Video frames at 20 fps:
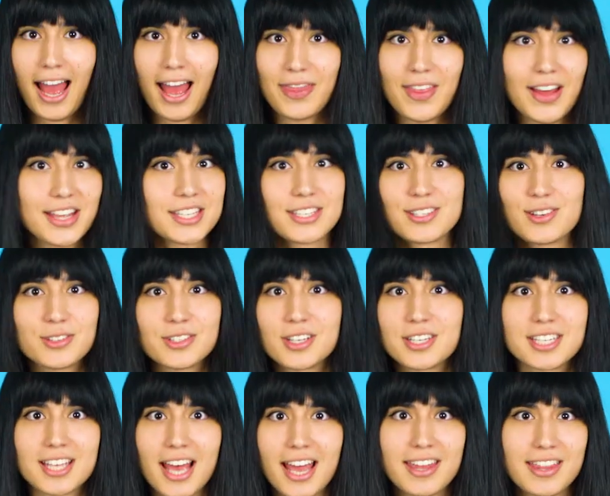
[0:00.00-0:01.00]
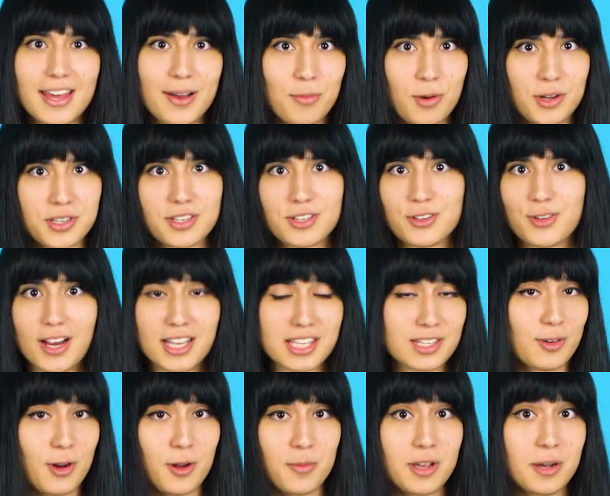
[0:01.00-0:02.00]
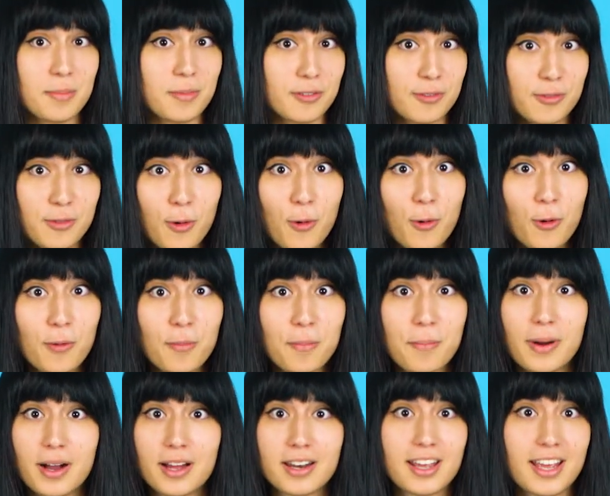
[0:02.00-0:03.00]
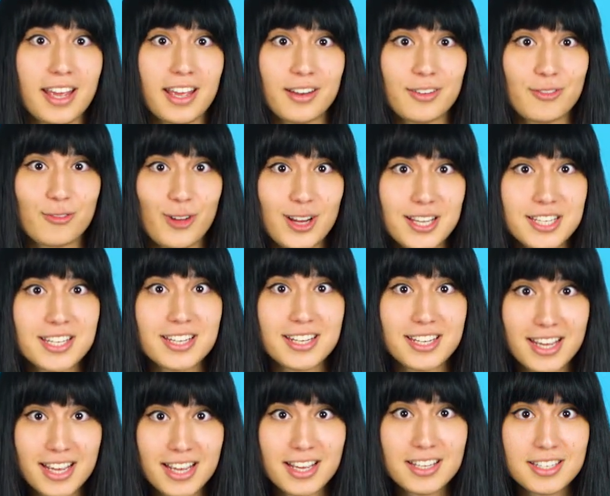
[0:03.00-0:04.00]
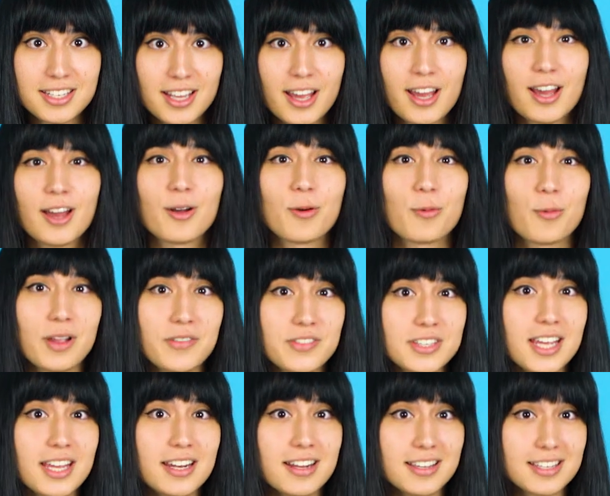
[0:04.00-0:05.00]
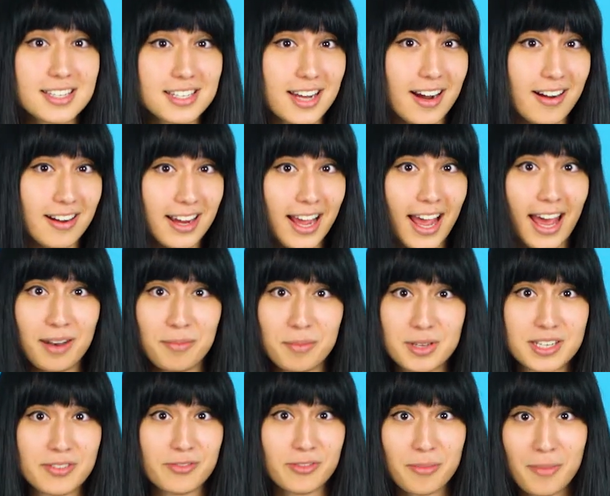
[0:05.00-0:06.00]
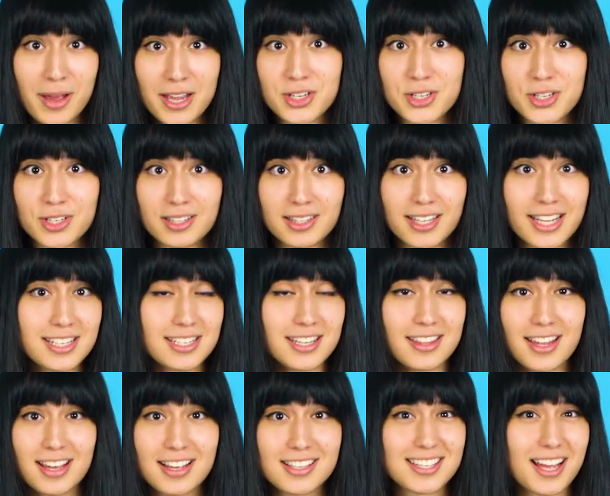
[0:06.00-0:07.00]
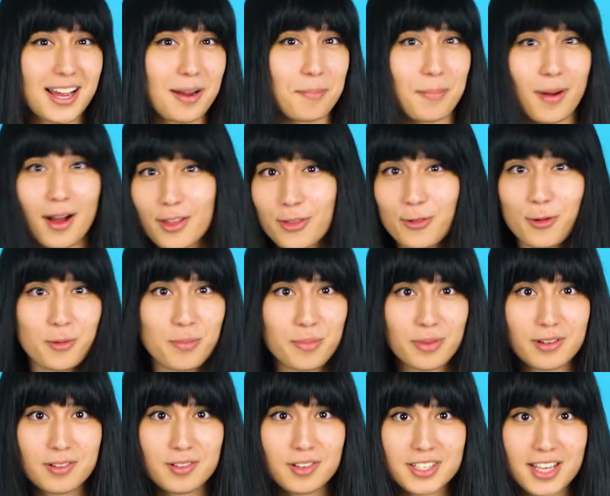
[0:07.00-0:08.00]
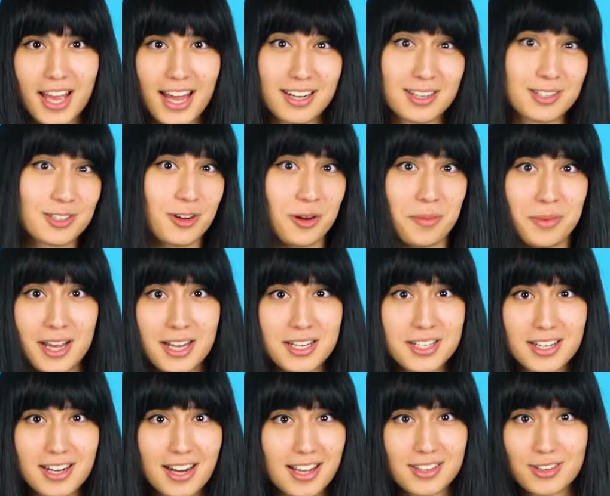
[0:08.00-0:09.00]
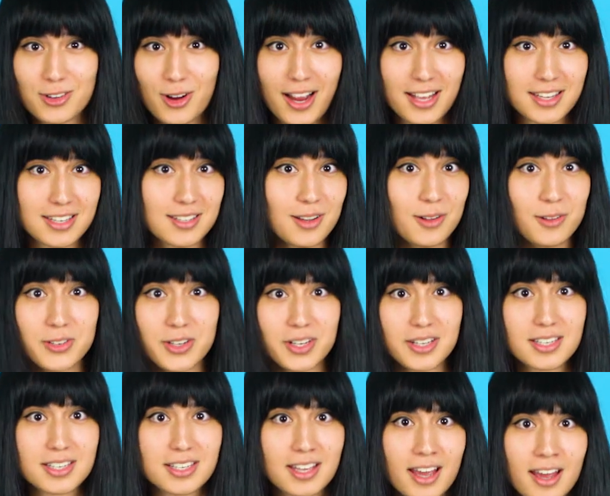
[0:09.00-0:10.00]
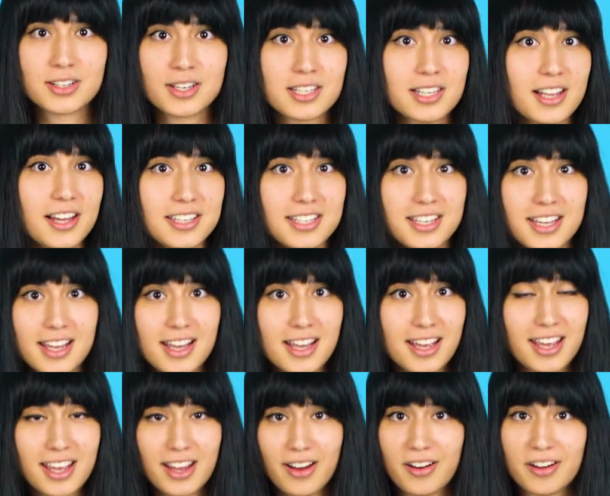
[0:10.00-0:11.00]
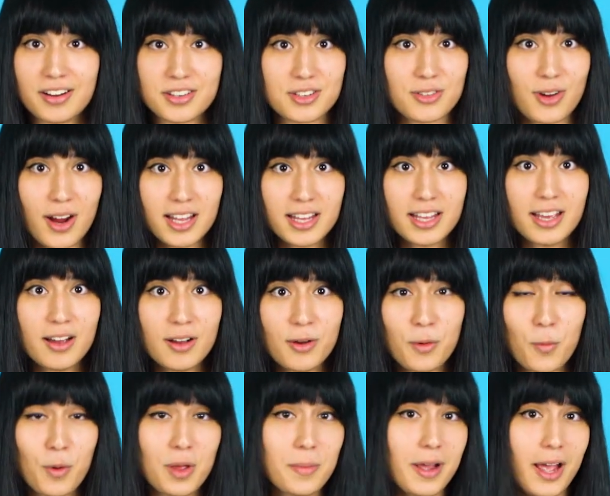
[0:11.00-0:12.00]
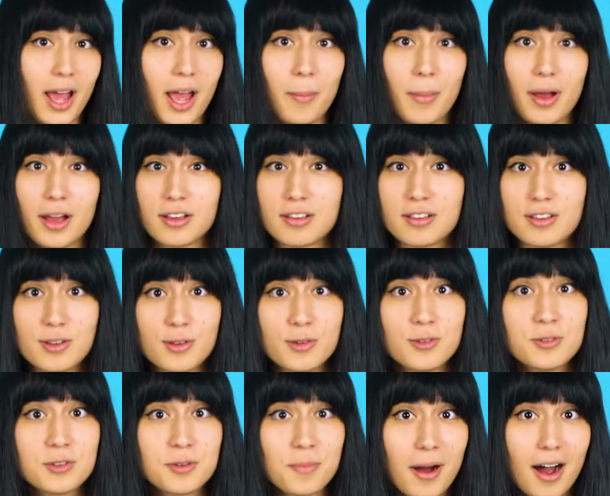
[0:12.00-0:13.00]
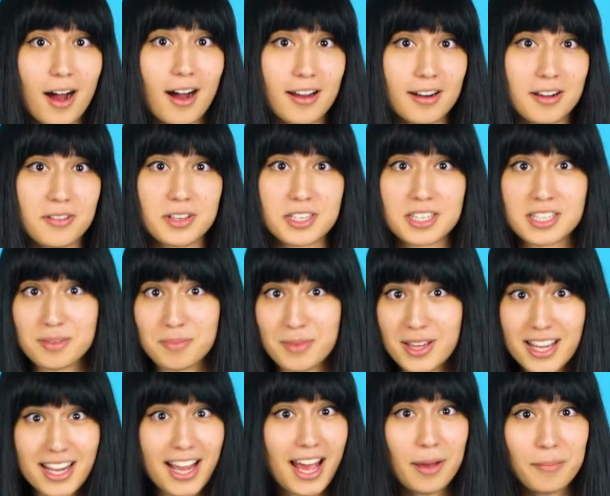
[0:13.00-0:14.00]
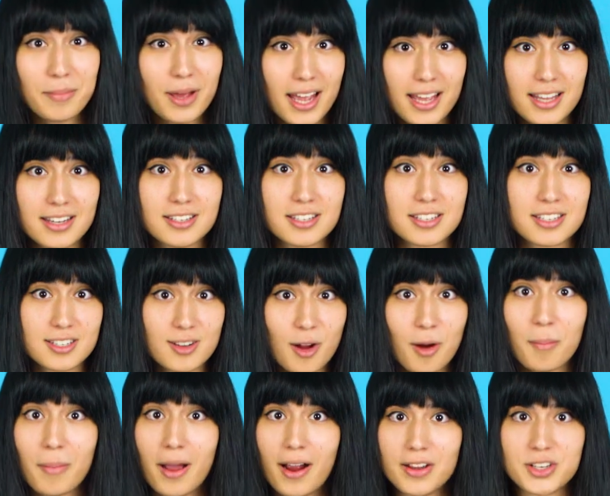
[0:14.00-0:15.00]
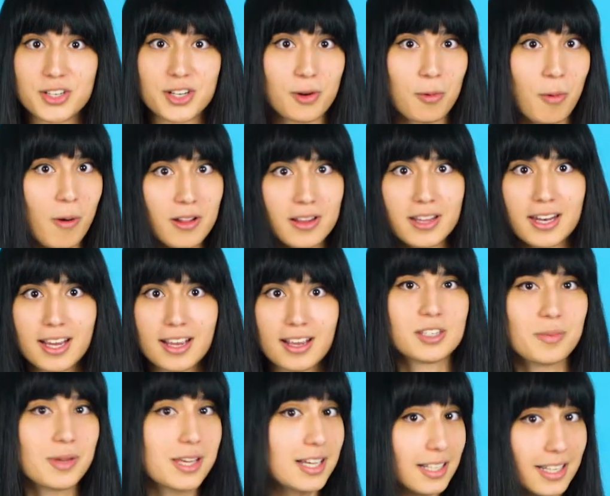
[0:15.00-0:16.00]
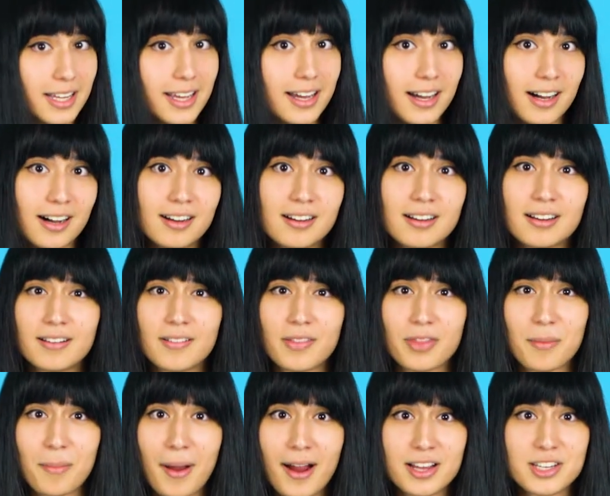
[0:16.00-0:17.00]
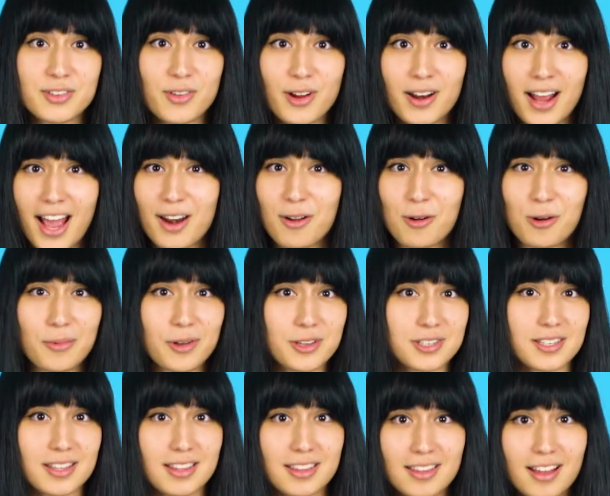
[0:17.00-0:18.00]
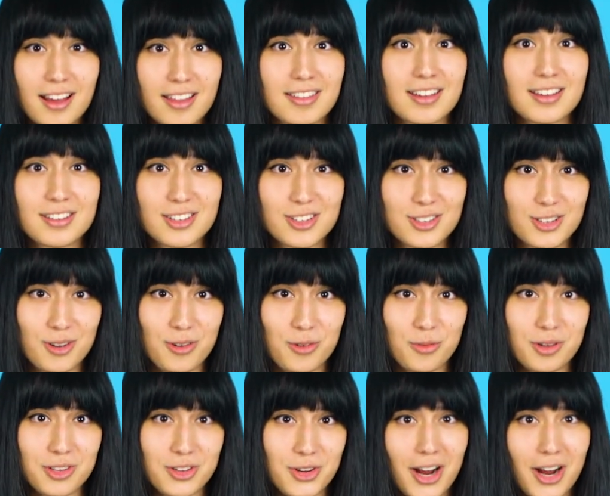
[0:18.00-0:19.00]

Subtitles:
And that's not to say there wasn't transphobia before, but in recent years, we've seen hysteria and misinformation lead to things like bathroom bills and discrimination against trans soldiers. Just last year here in Australia, we became a huge part of a smear campaign to stop marriage equality. To be clear, the marriage vote had almost nothing to do with